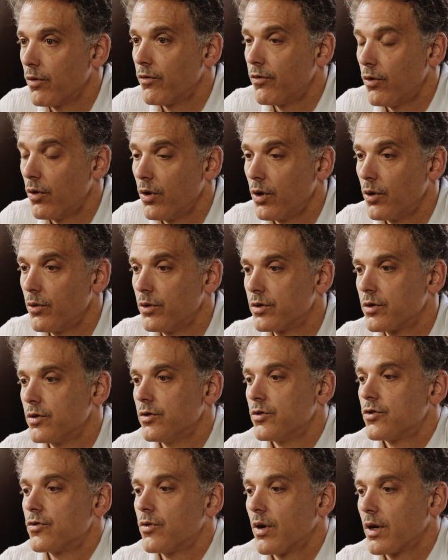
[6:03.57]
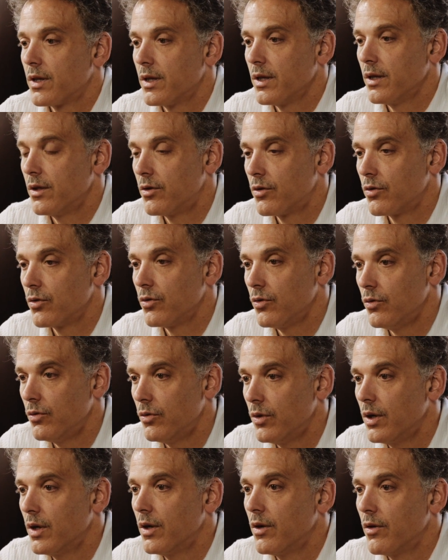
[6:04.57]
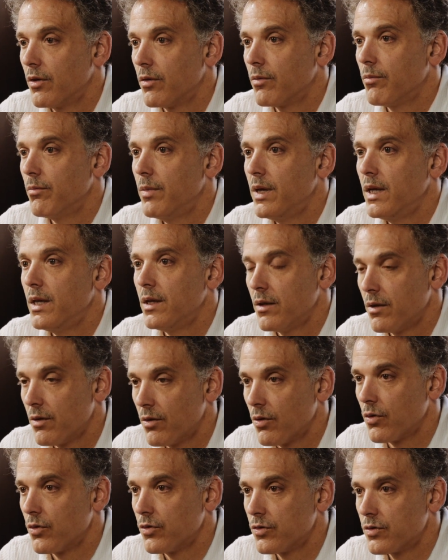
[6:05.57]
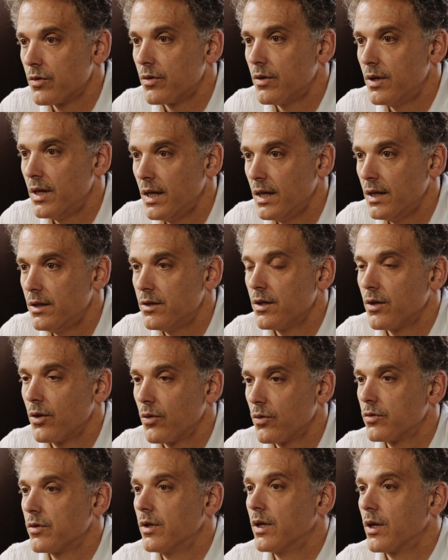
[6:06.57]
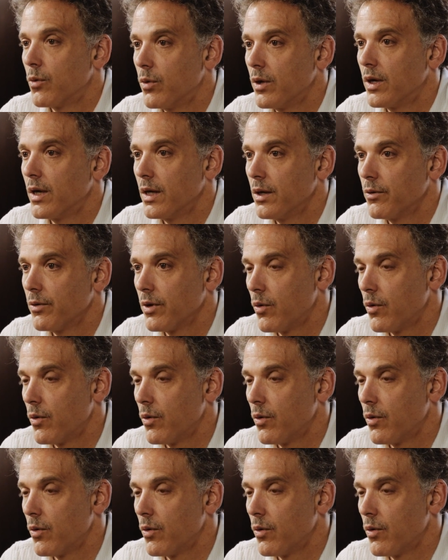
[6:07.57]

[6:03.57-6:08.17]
portfolio is constructed to meet those needs and those liquidity